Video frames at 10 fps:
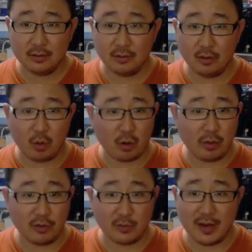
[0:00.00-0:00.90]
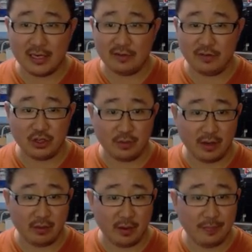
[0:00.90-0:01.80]
We'll order those by division, by
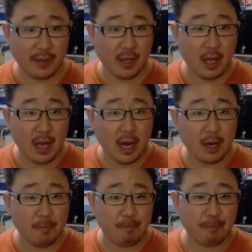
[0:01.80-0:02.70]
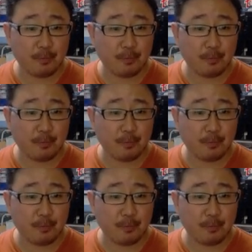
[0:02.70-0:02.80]
the way. Um,